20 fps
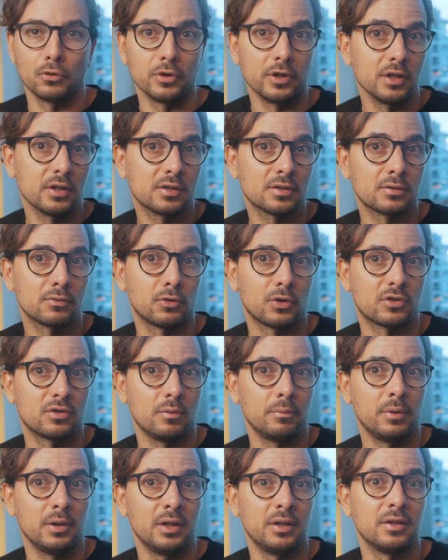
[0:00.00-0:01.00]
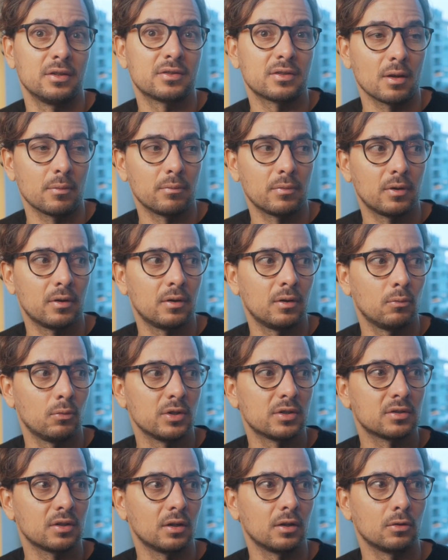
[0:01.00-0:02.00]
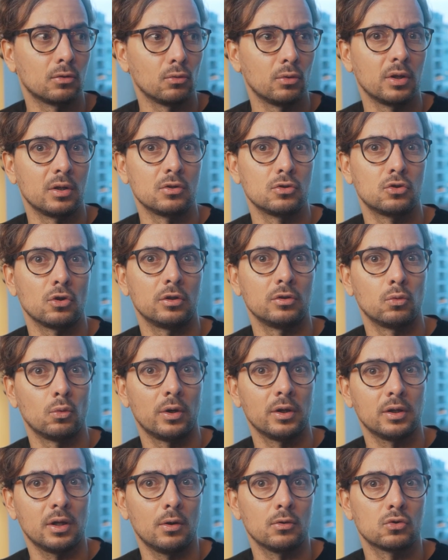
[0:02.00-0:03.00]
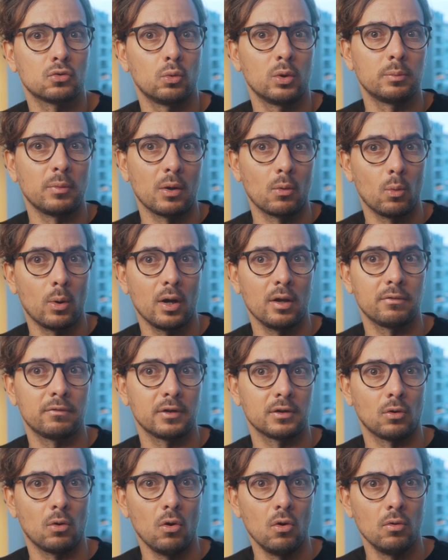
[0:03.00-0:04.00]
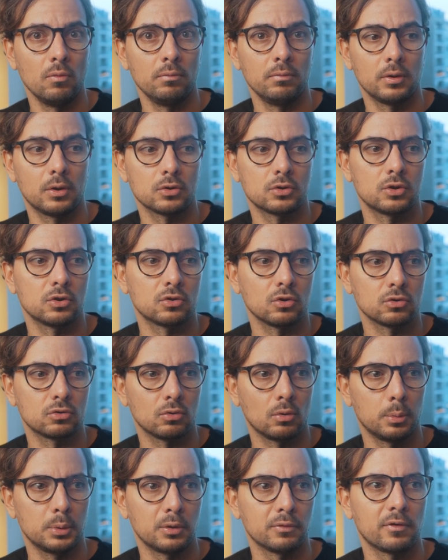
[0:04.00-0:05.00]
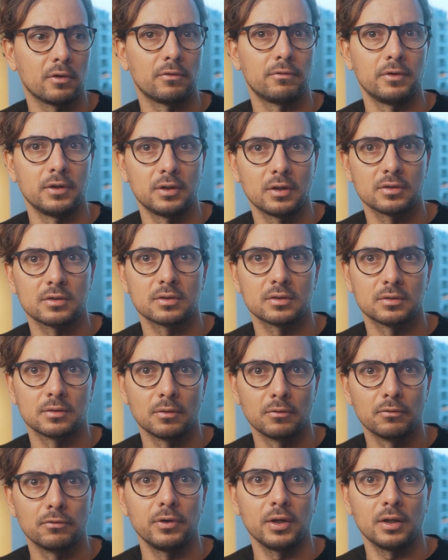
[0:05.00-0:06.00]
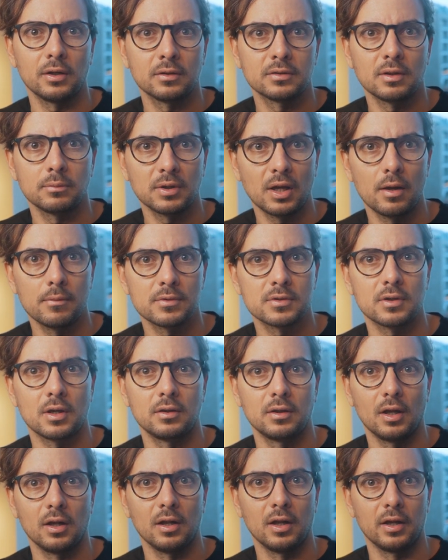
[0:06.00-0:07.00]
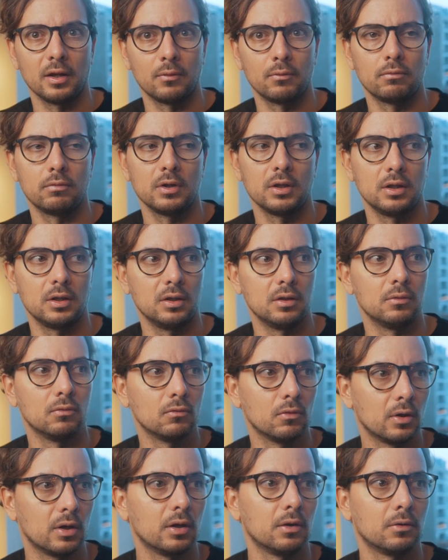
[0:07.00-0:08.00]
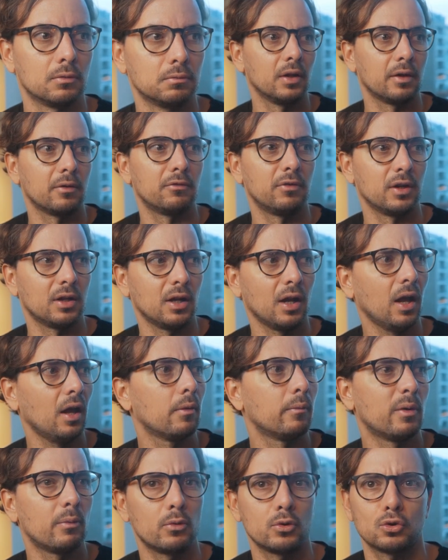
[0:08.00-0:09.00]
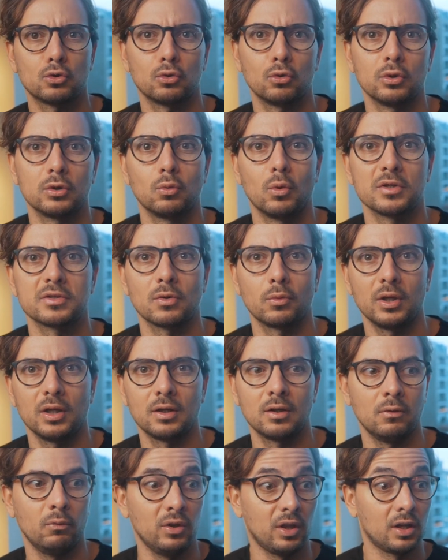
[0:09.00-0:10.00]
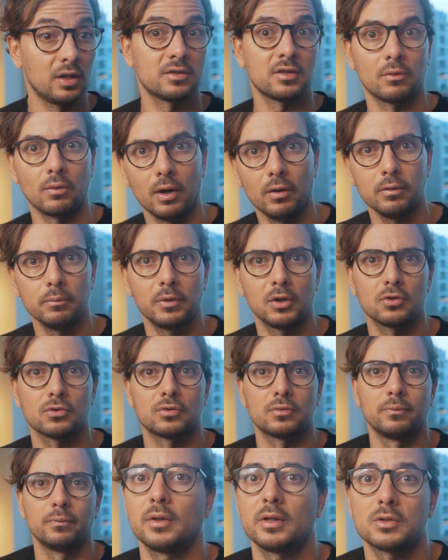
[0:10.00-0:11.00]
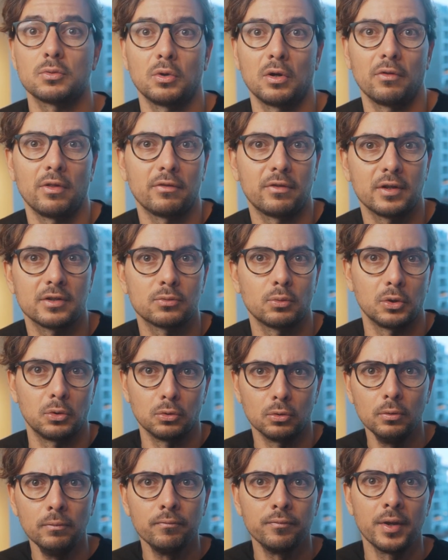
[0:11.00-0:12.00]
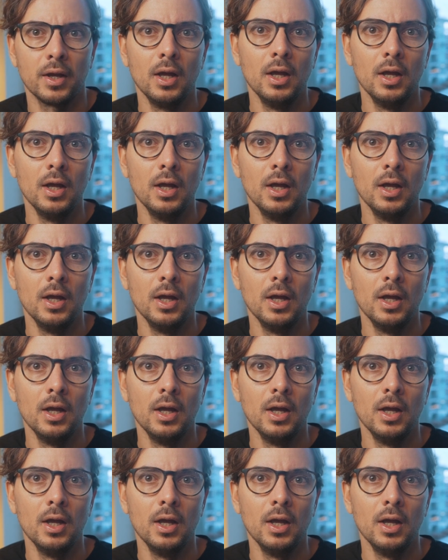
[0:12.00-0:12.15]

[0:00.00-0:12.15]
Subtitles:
this, for example, in December, we started doing joint workouts with my wife at home because she's also a bit of a fitness freak sometimes. And then like we were like thinking, hey, maybe we should do it once a week with the kids around, because that's one of the things we could do.